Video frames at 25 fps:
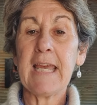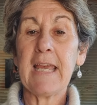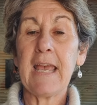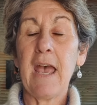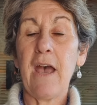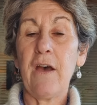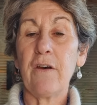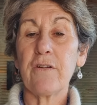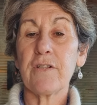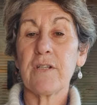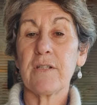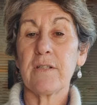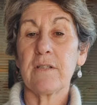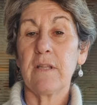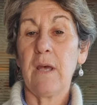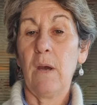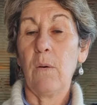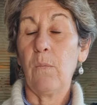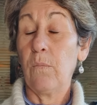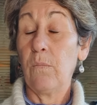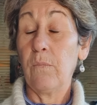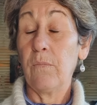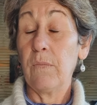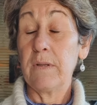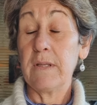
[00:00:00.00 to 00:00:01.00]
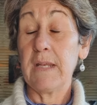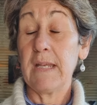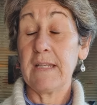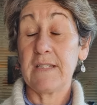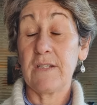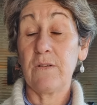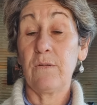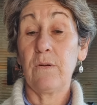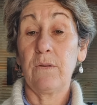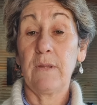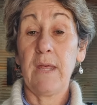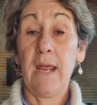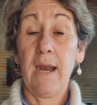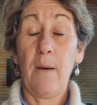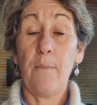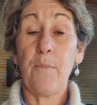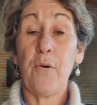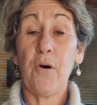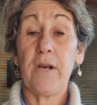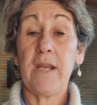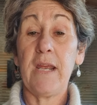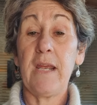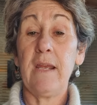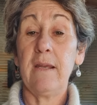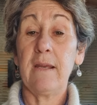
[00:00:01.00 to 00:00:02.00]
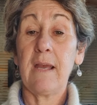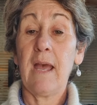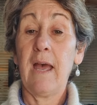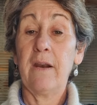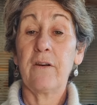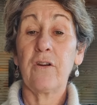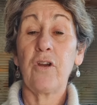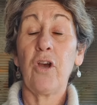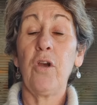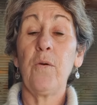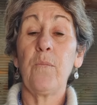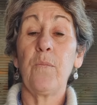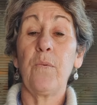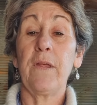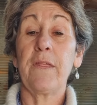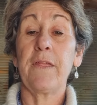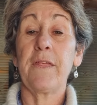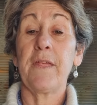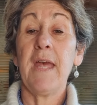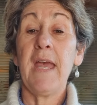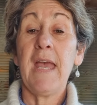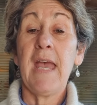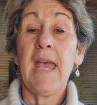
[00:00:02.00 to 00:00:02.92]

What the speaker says: out that our body can't cope with.